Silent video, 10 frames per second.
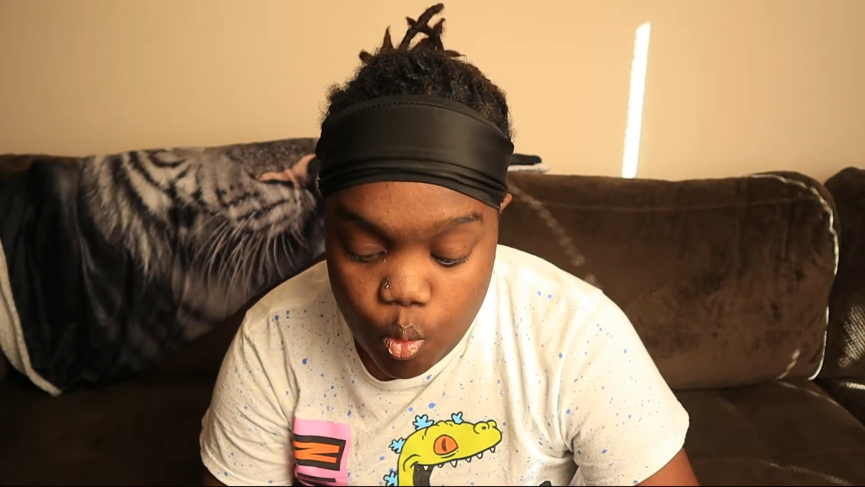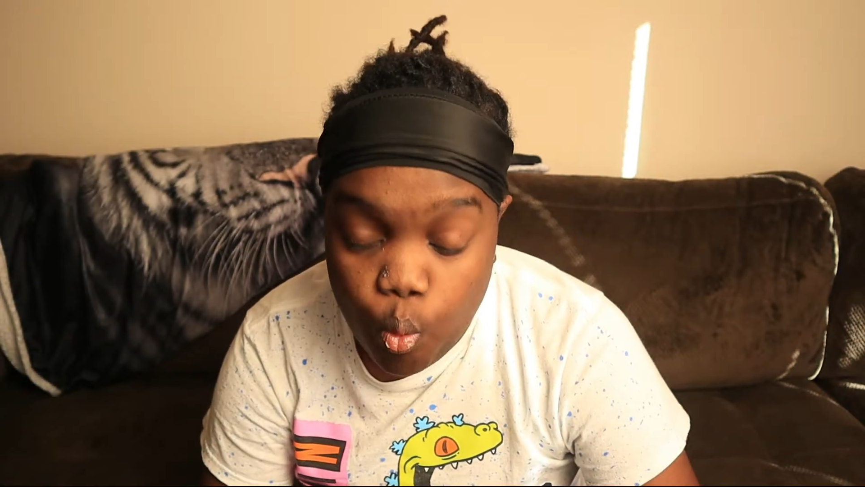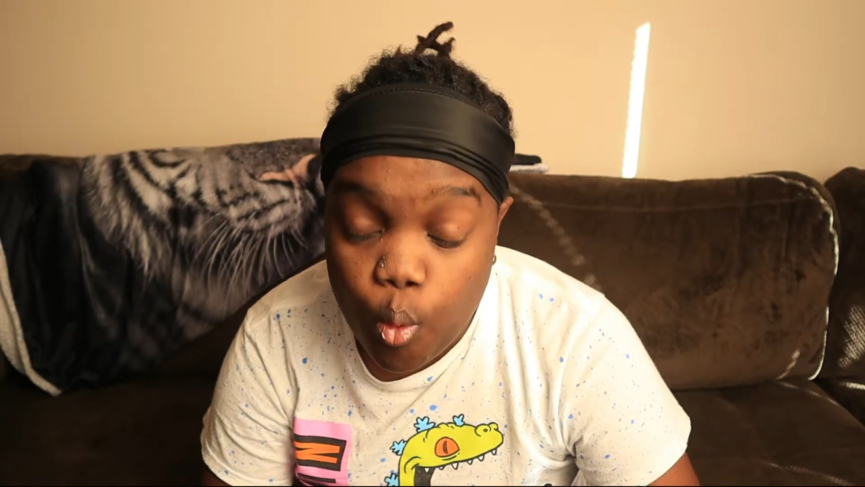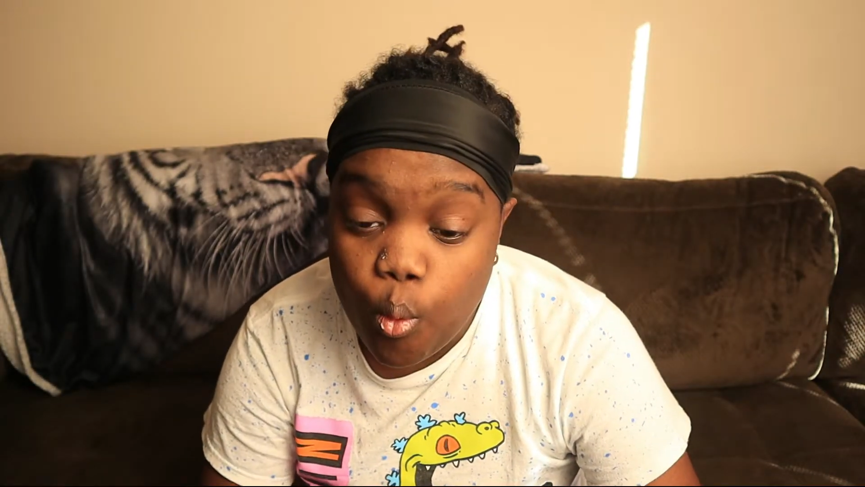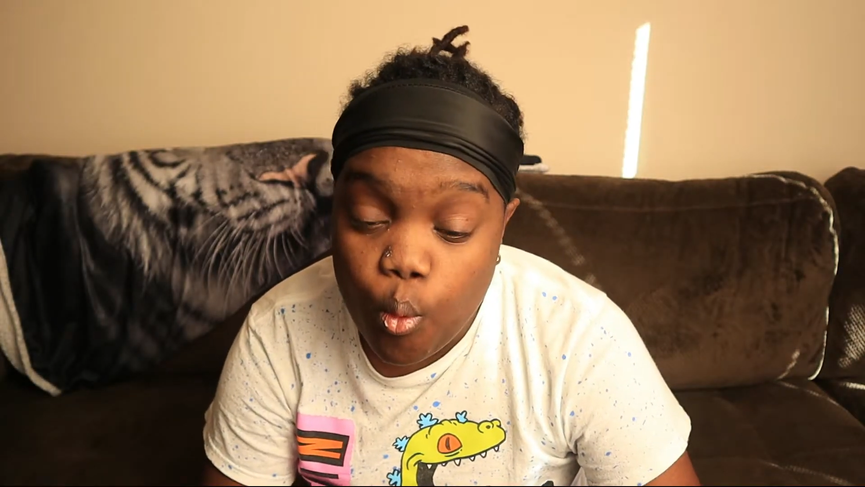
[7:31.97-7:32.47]

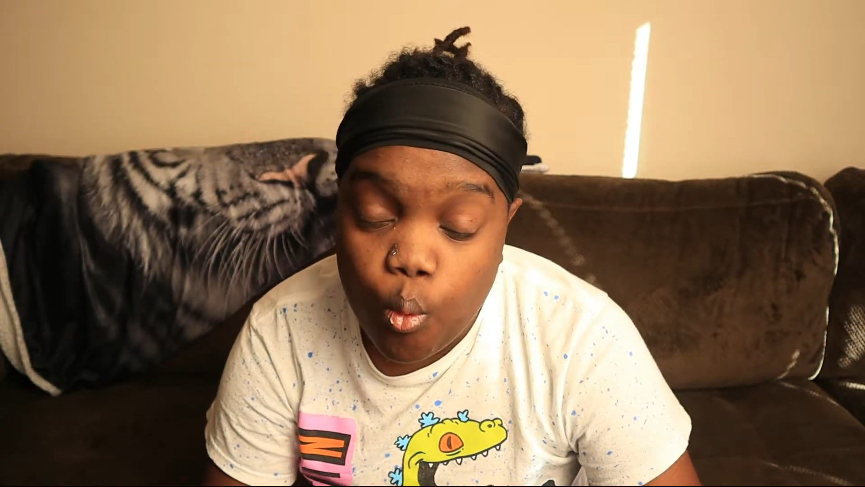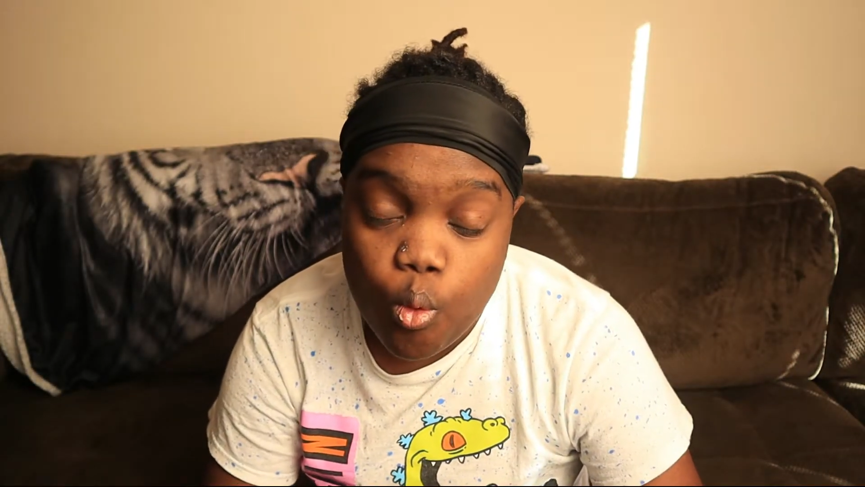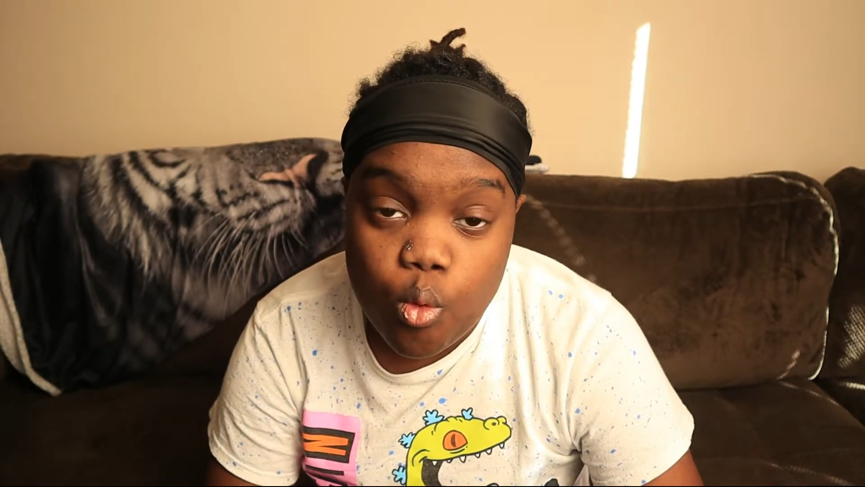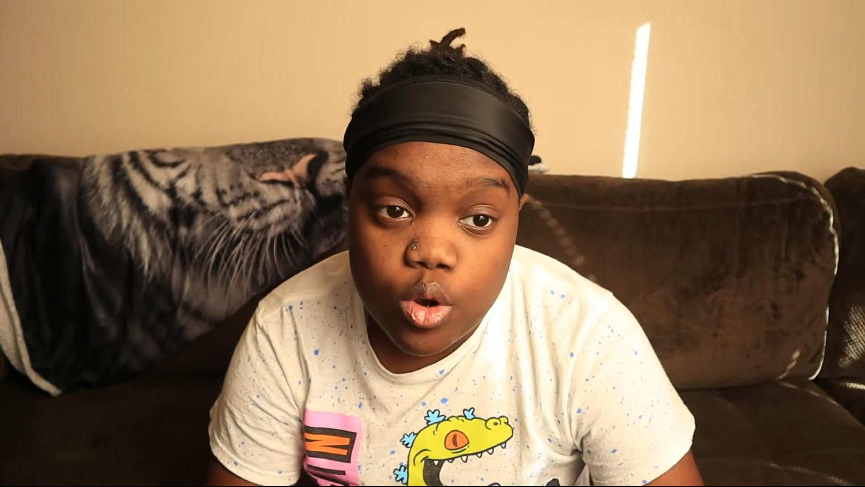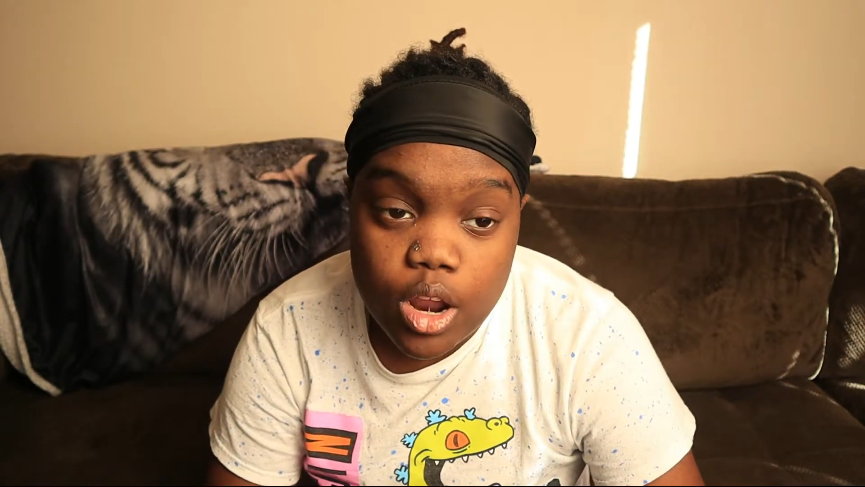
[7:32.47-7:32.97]
well,
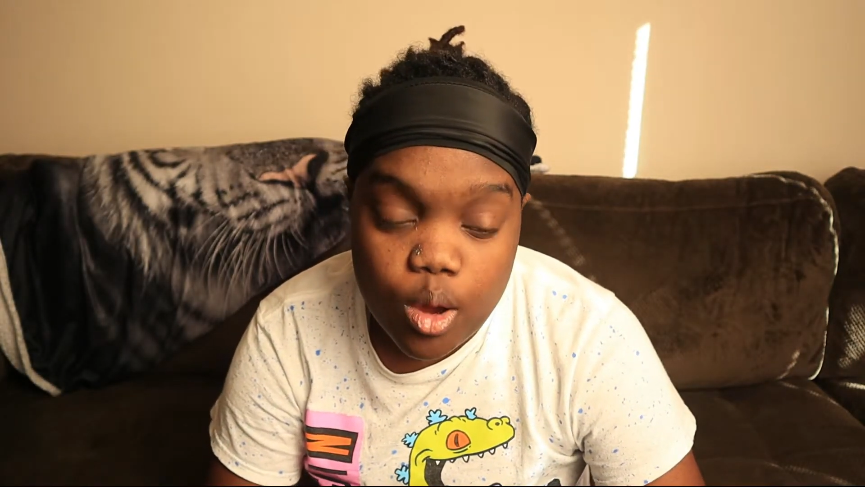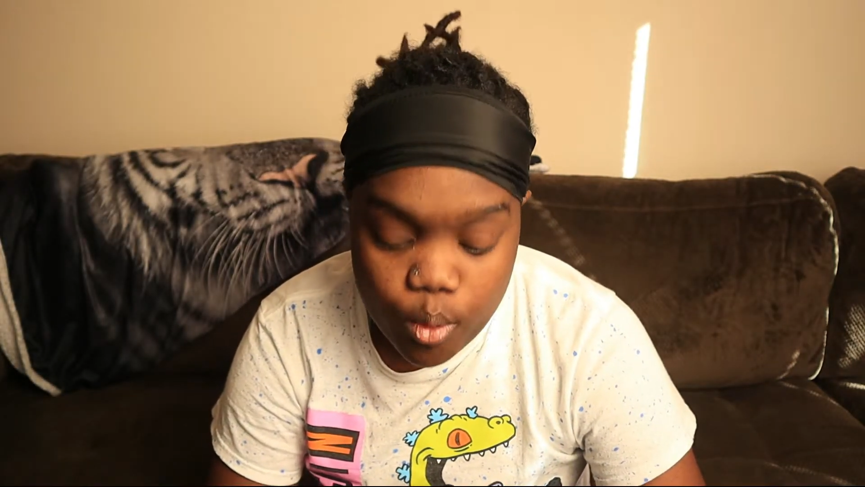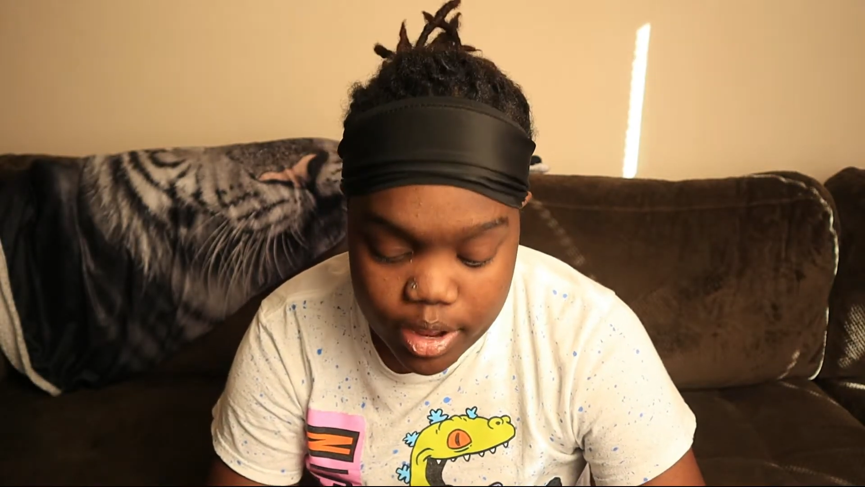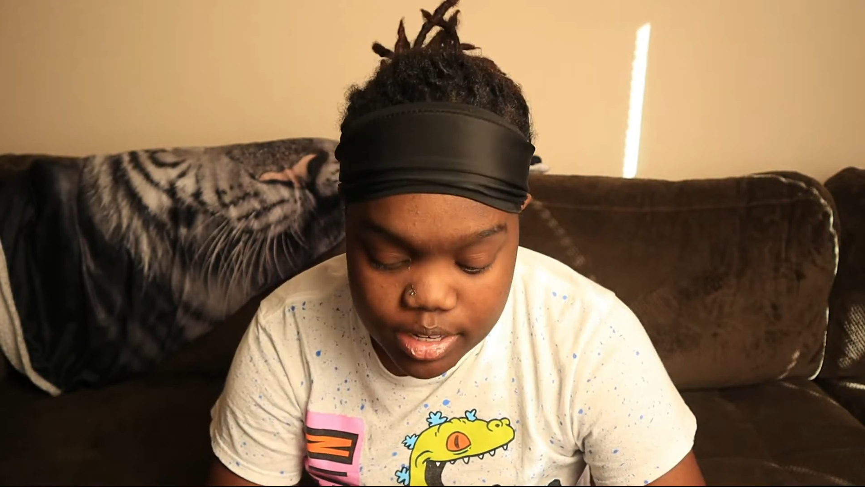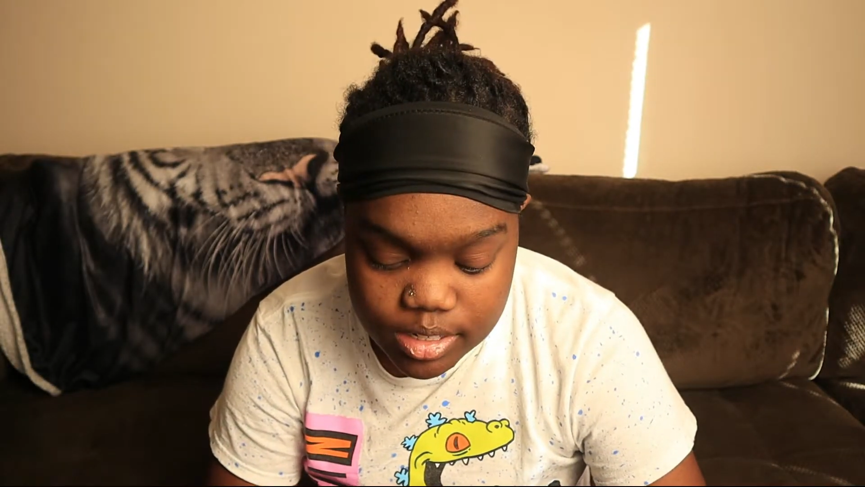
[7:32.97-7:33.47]
not
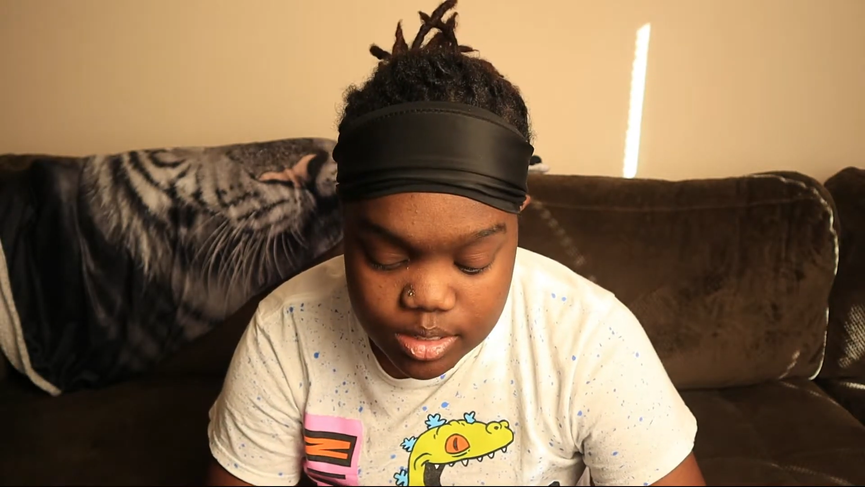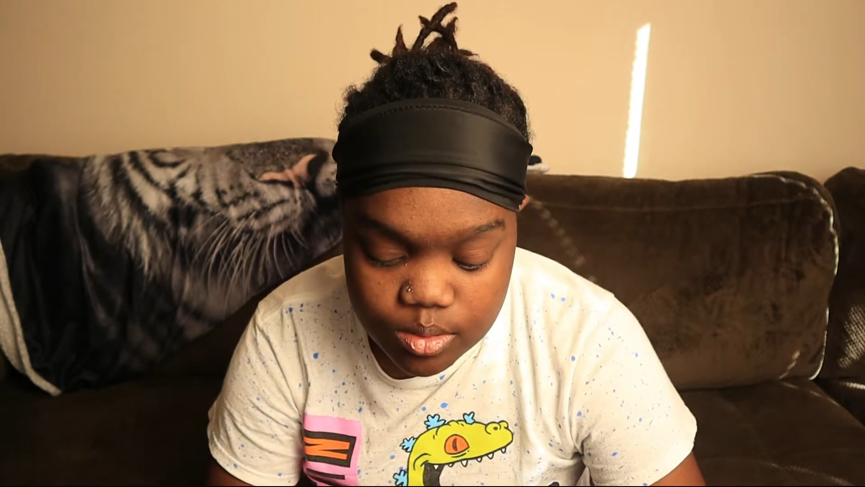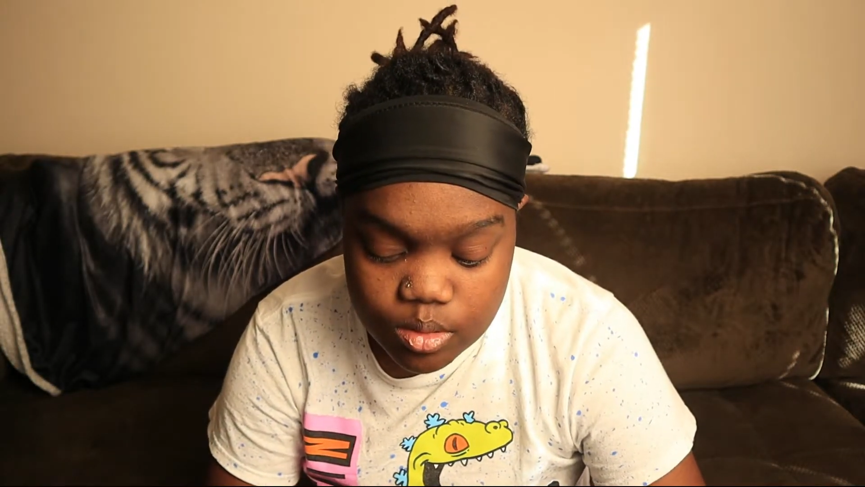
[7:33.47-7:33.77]
white,